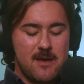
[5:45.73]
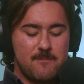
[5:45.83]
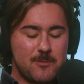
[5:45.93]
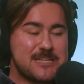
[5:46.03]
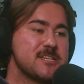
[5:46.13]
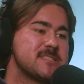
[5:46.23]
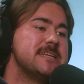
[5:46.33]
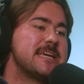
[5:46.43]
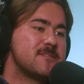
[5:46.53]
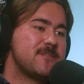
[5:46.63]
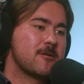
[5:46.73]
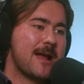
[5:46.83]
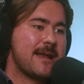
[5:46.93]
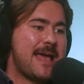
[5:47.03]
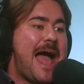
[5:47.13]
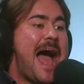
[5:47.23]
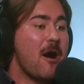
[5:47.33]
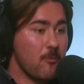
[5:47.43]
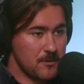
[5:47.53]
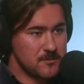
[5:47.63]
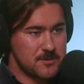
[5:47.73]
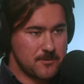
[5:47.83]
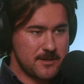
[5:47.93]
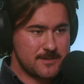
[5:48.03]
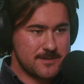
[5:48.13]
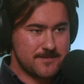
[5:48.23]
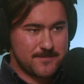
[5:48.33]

but we just need to figure out how we'll do it.